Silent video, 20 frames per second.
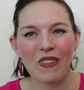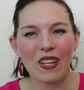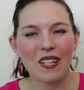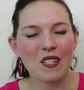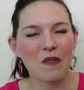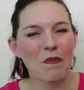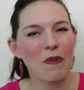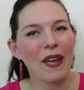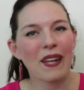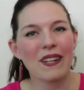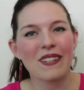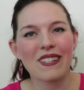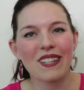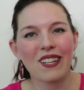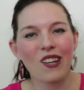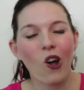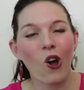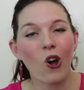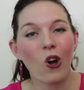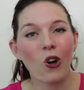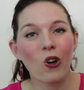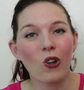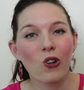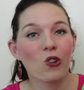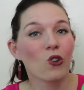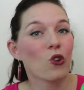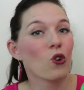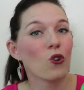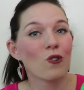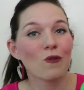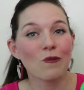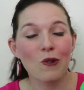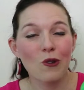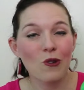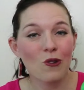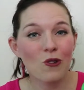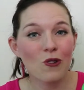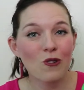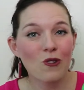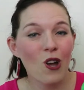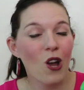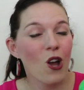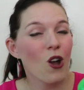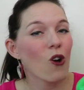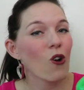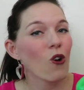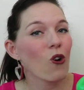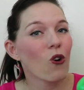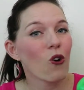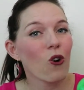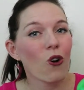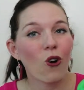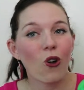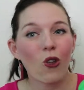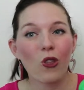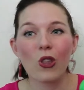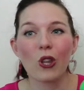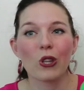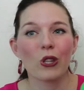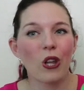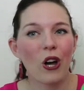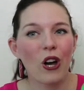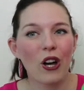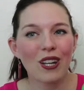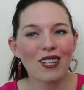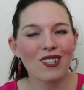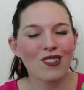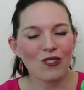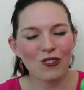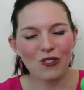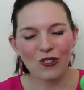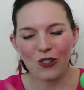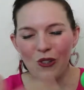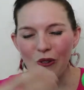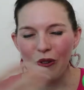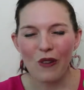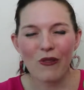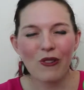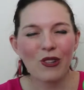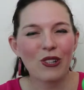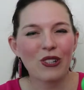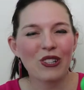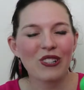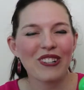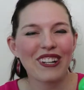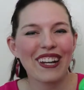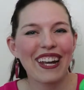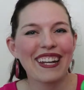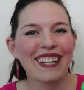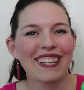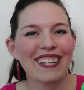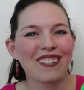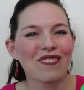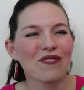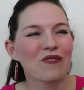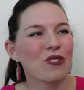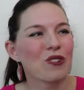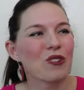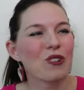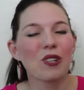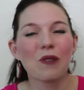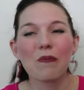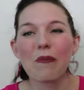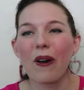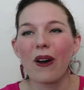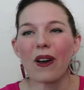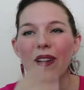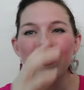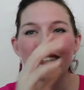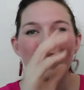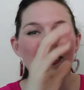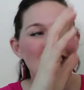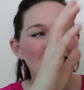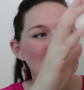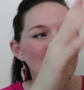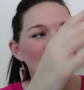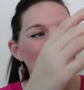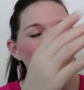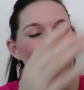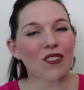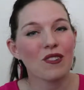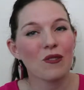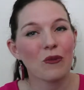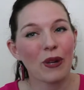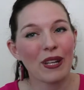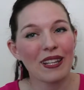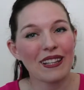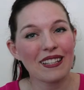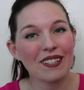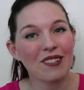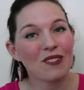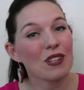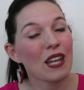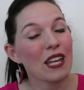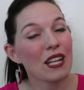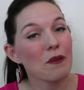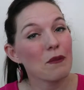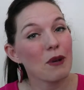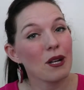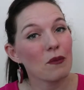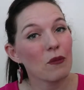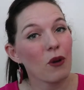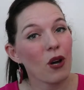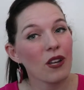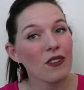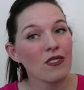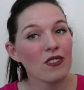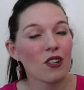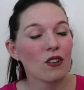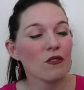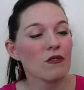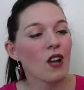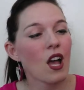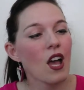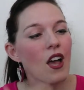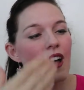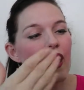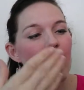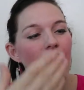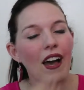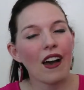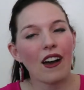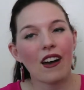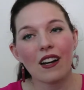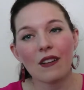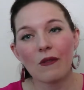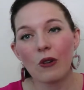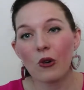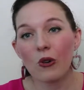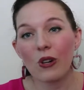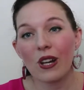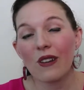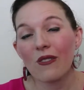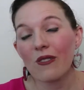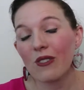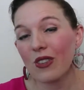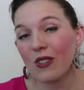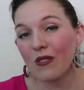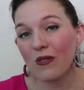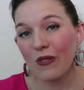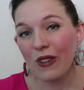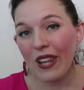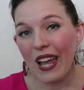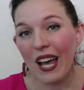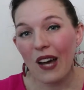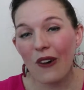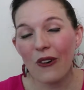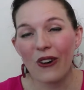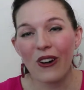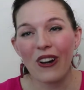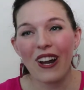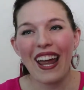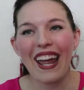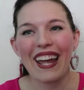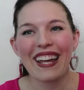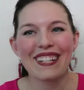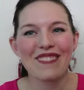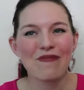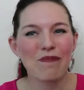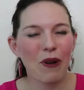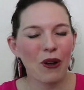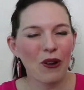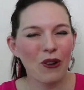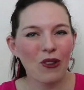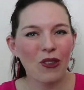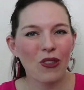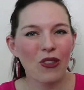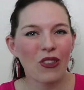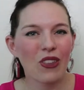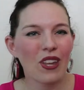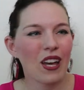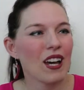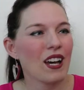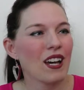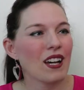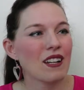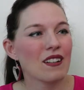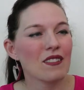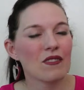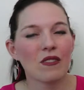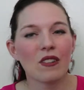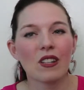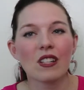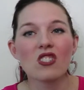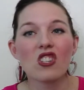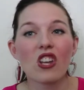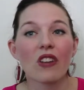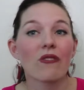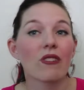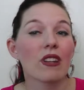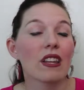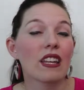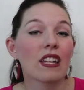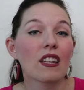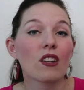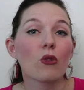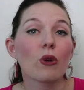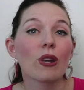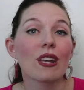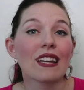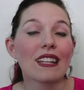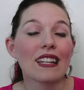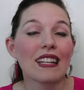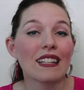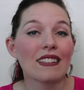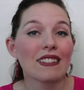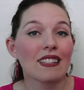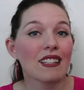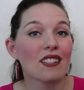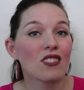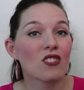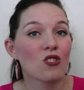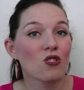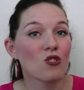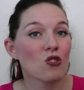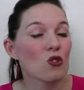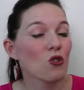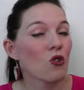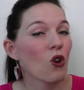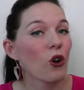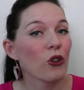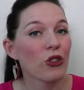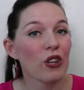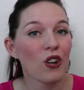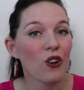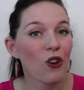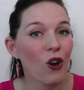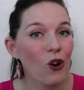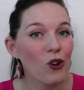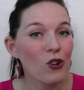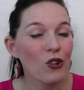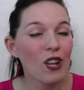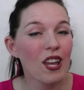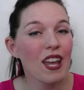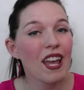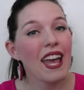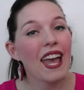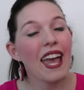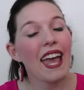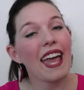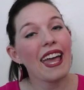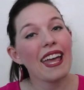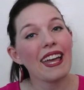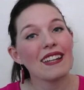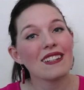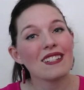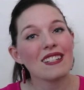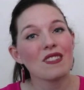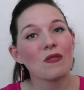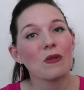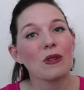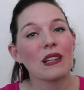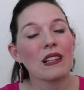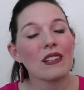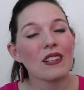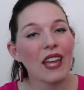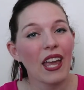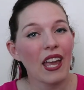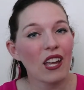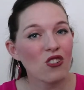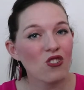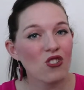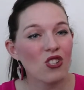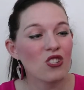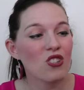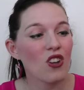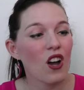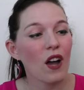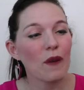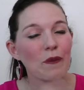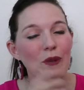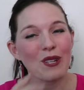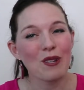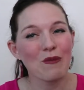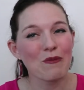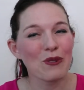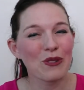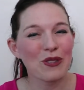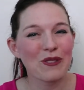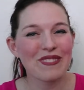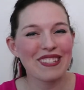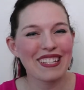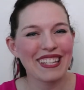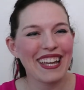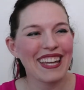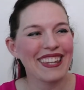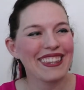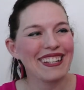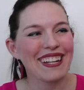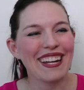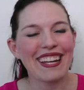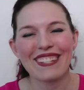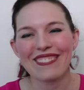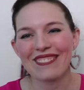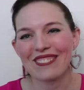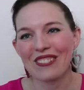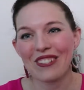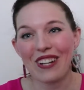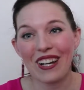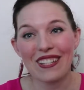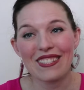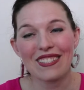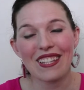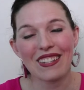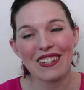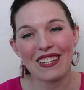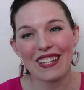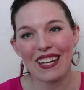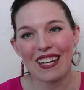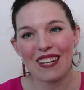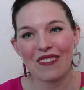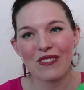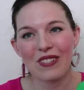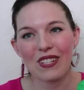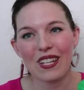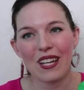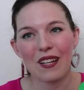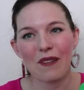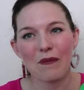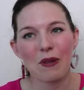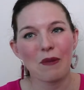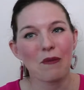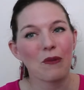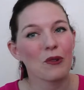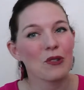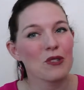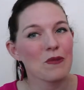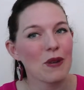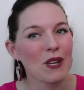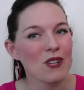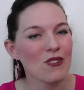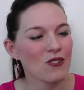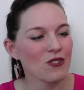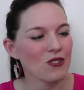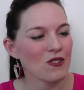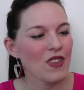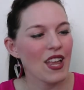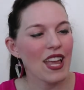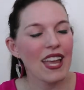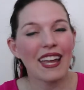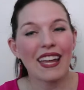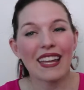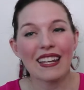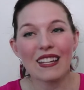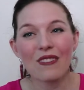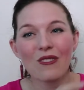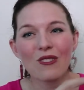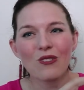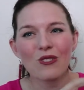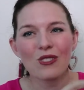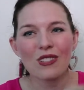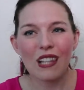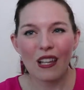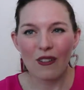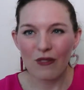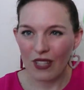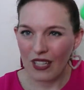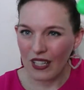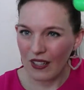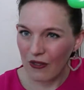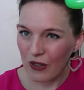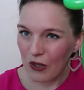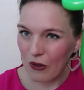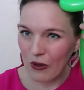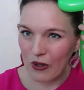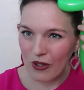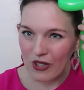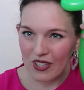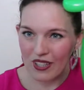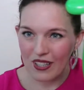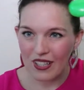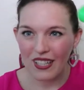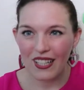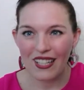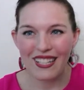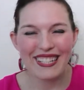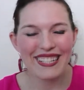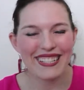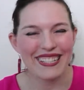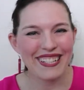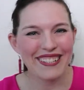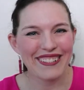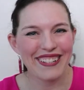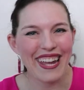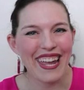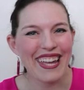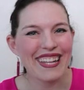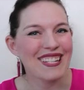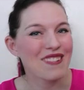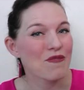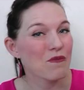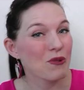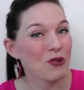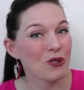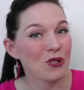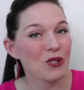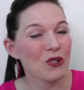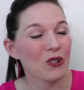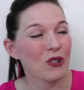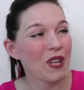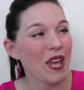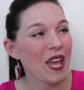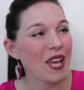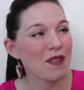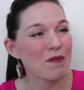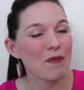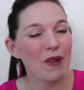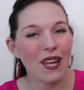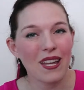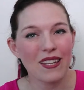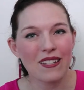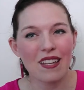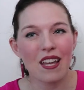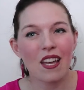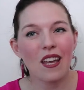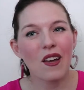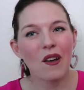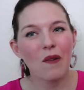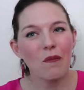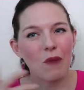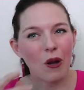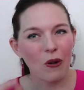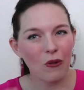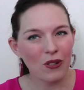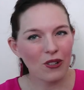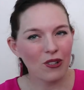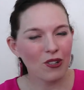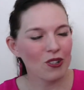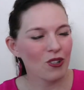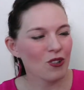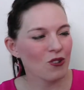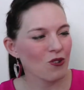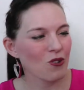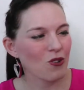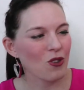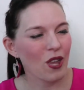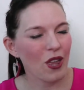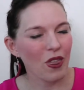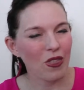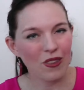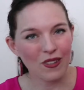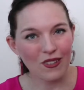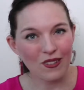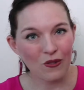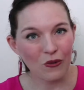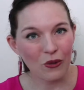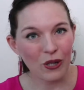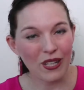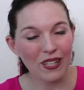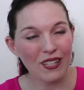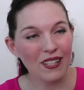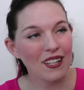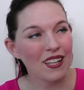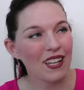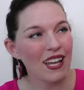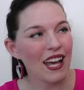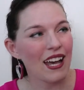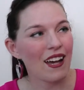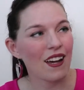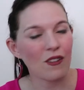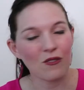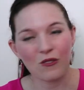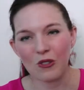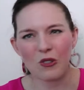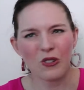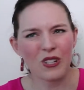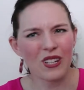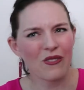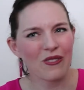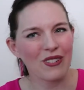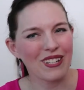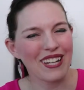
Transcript: depending on your mood or the line or whoever you're creating it for you might just do the sweet little ladybug by itself up or even the flower, and both are generally quick and easy to do on their own and just with a little extra time you can put them together and create something even a bit more special. It even looks lovely if you were to go ahead and put it on a headband but we're not going to do that this week um, or even